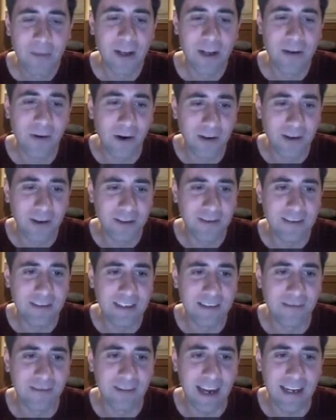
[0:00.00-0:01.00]
But you also
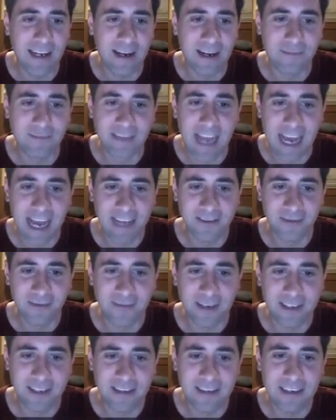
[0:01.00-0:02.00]
need to rank up Dazzle
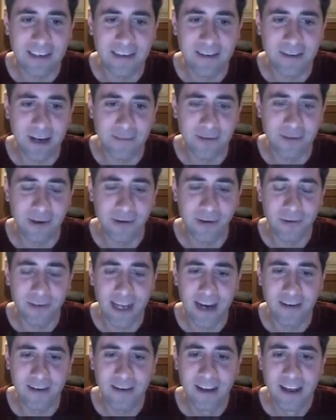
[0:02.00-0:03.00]
because you need to drop the
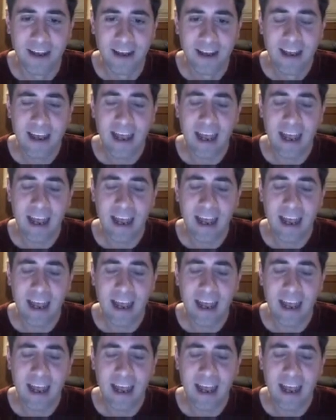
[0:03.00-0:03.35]
cooldown,